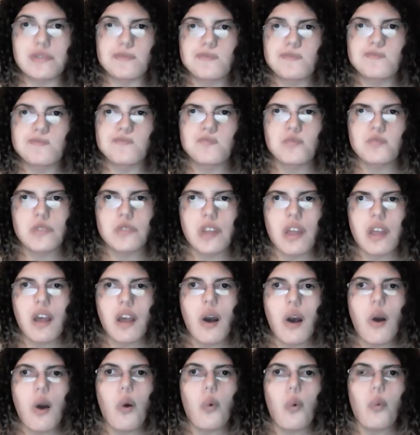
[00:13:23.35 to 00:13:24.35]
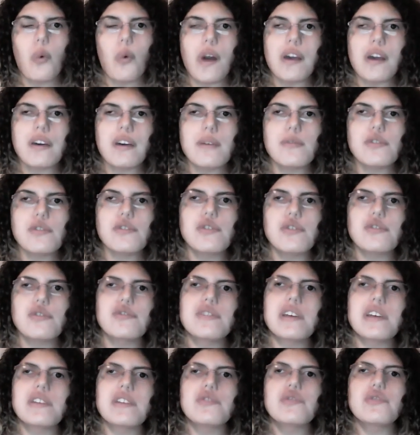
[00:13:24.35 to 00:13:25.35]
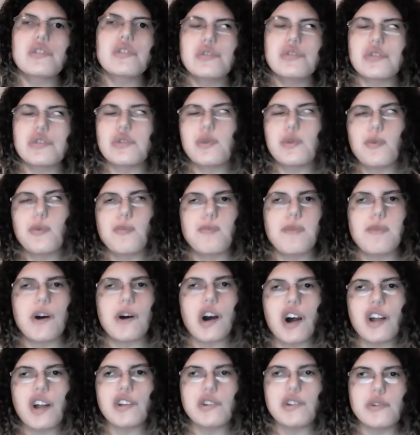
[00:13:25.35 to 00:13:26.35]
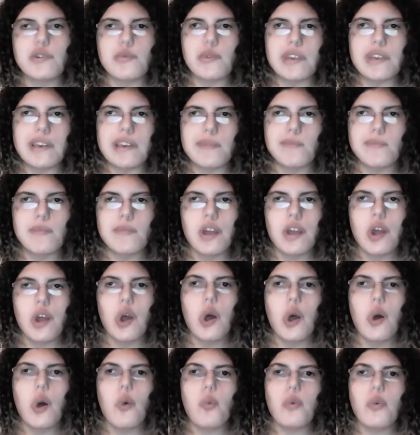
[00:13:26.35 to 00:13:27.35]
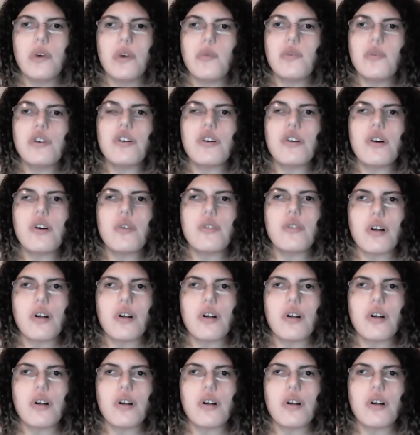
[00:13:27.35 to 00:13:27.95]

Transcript: Why do we choose such a choose? Part 3. We will go over